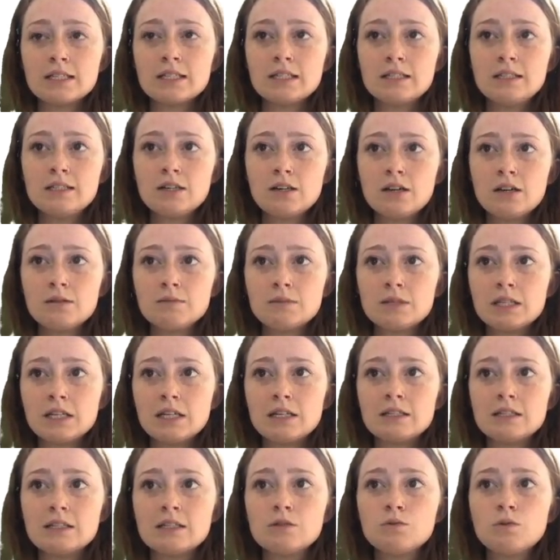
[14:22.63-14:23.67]
and
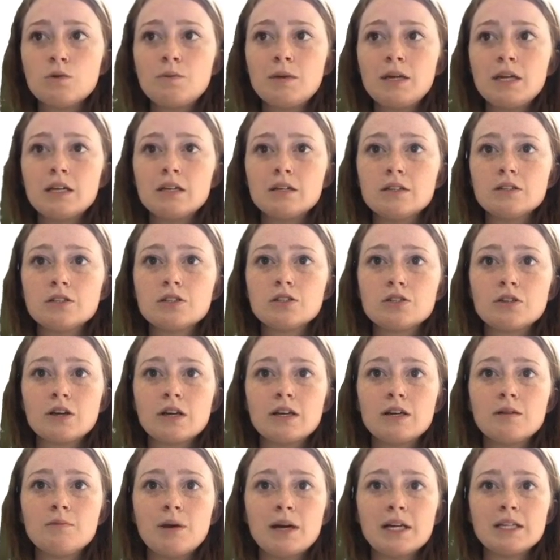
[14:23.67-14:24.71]
circumstances will be
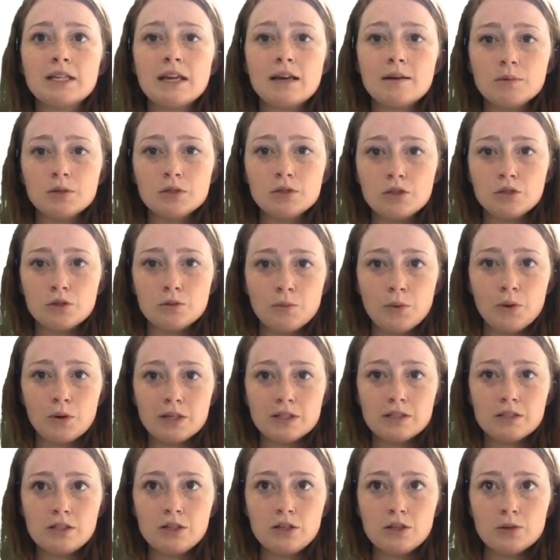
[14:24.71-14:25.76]
illustrated by Table
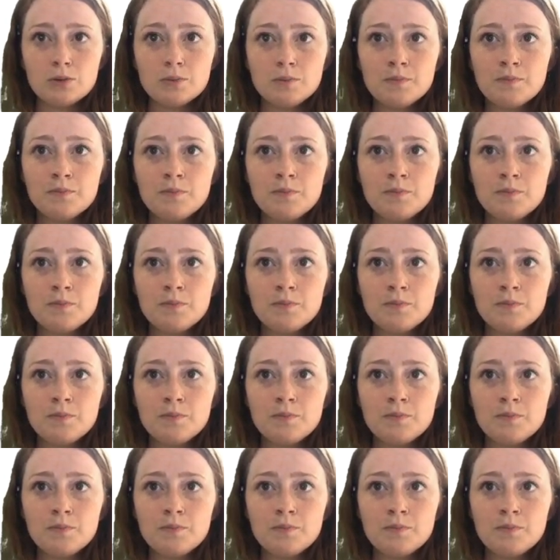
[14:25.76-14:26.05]
2.2,